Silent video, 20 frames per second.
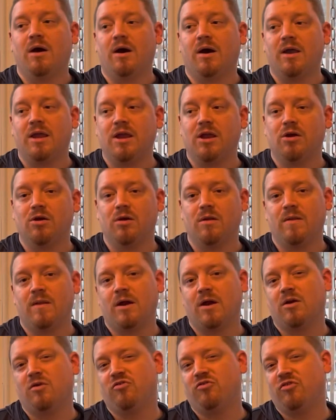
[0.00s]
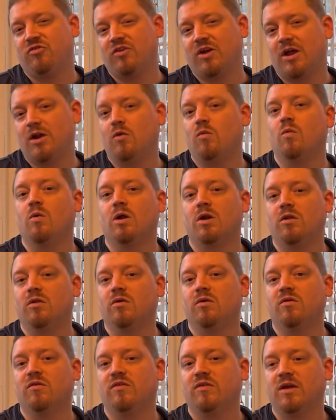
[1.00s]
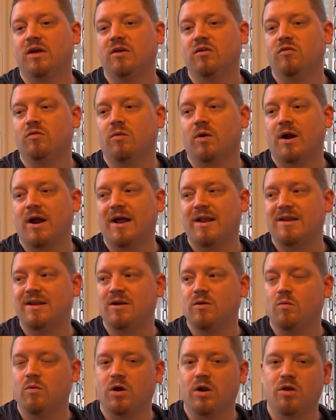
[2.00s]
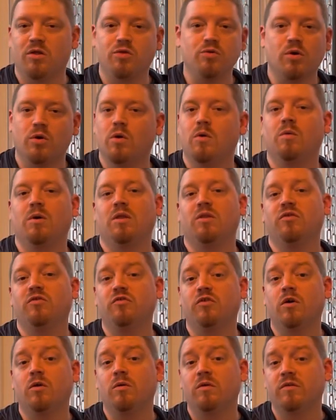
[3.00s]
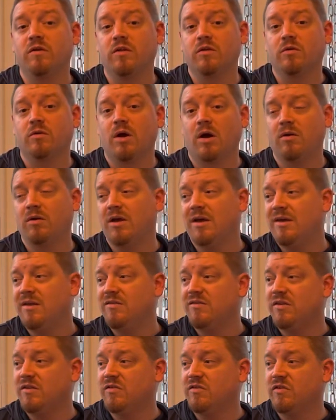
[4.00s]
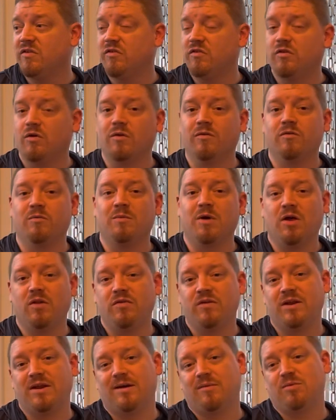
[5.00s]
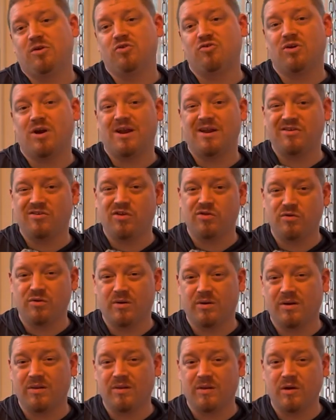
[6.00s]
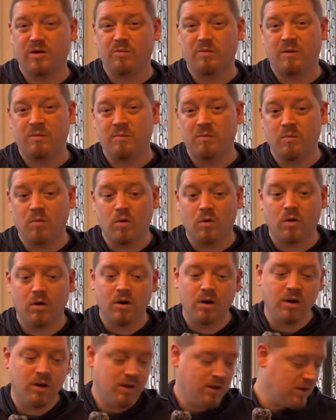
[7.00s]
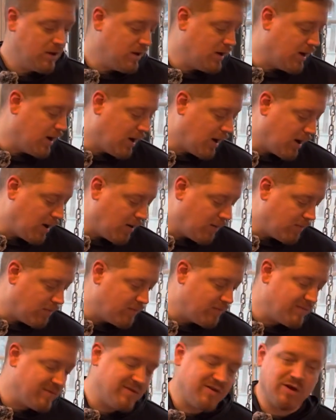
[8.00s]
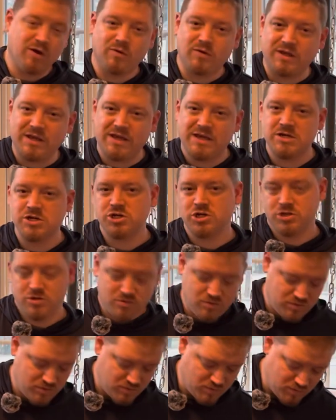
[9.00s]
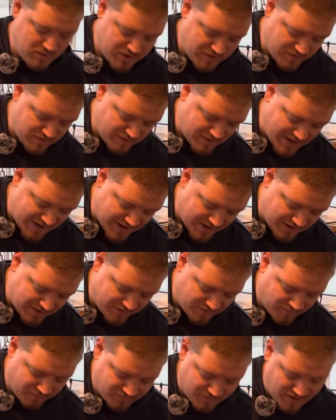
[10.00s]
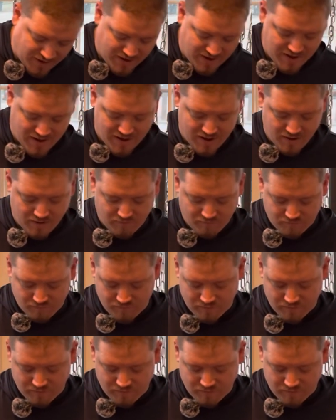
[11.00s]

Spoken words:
here and there, it's just kind of one of those things where I didn't want to throw it while the snow was on the ground. Since the snow's melted, I've been trying to throw it a little bit more. The only issue with that is I have